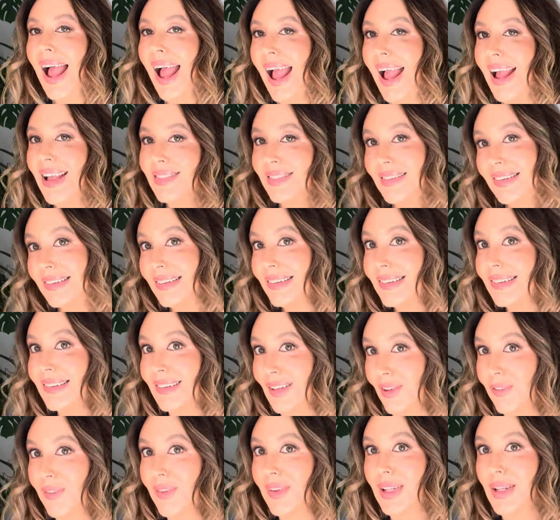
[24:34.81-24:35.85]
and this is
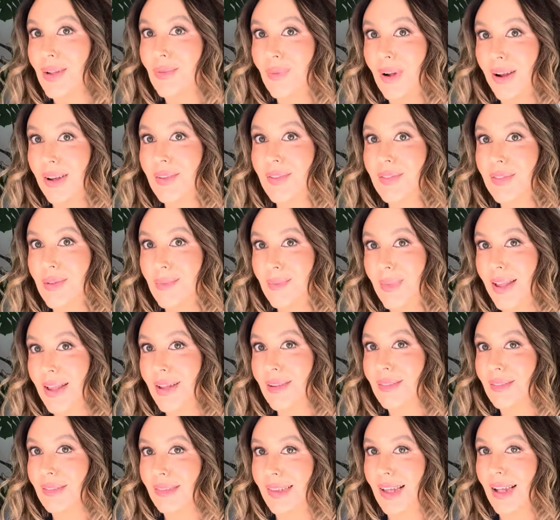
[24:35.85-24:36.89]
definitely one of the
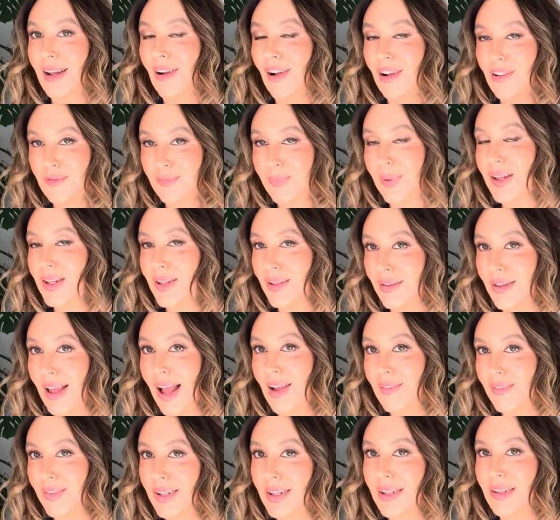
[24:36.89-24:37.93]
meals that I've been
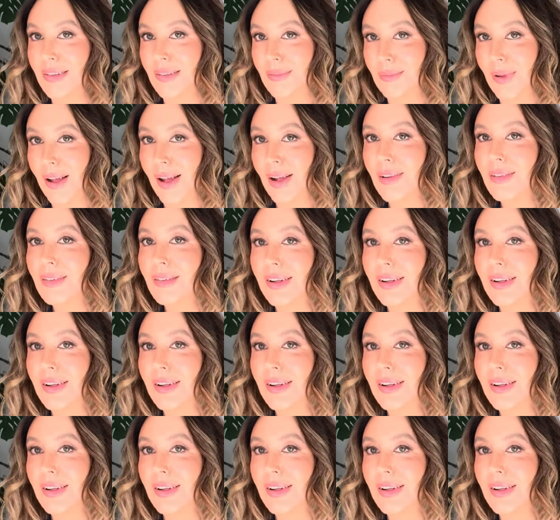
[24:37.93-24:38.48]
having as well.